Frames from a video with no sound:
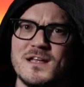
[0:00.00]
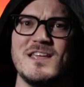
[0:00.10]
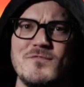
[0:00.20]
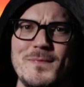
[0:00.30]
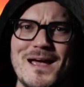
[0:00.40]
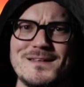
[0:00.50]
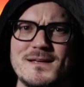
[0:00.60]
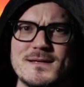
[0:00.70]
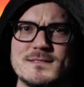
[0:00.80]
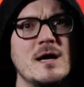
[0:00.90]
give me
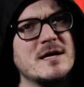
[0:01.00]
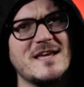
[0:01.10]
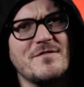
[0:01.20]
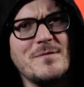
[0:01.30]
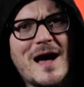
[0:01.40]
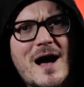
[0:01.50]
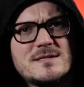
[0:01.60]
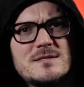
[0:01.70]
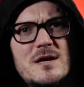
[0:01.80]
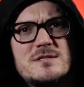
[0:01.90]
ideas, give me
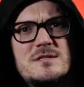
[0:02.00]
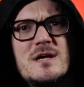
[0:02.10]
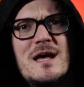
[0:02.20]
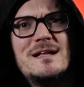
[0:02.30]
hot sauces.